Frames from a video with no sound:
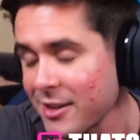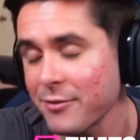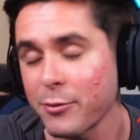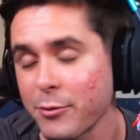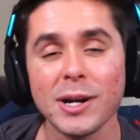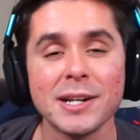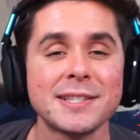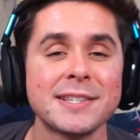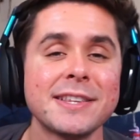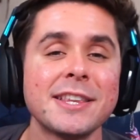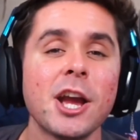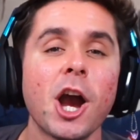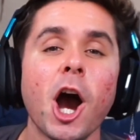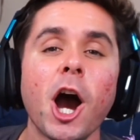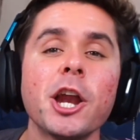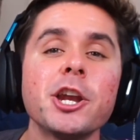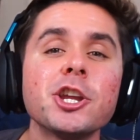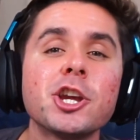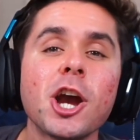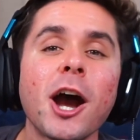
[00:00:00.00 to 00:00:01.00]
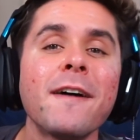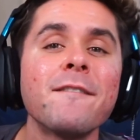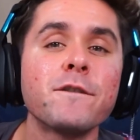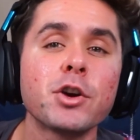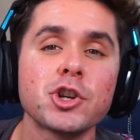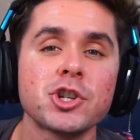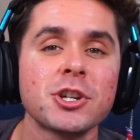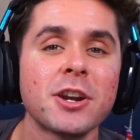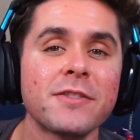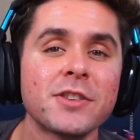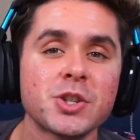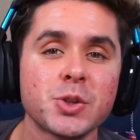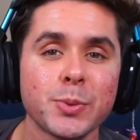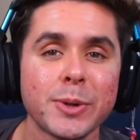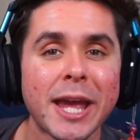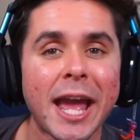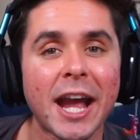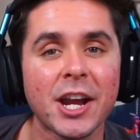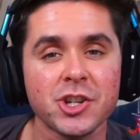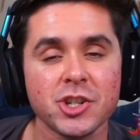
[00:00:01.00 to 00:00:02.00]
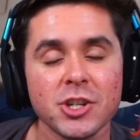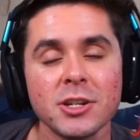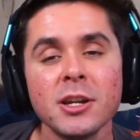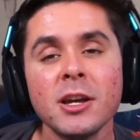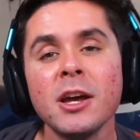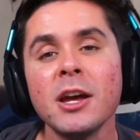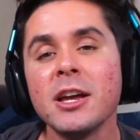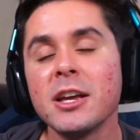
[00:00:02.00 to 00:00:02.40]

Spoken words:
if you want to see the uncut version of this reaction,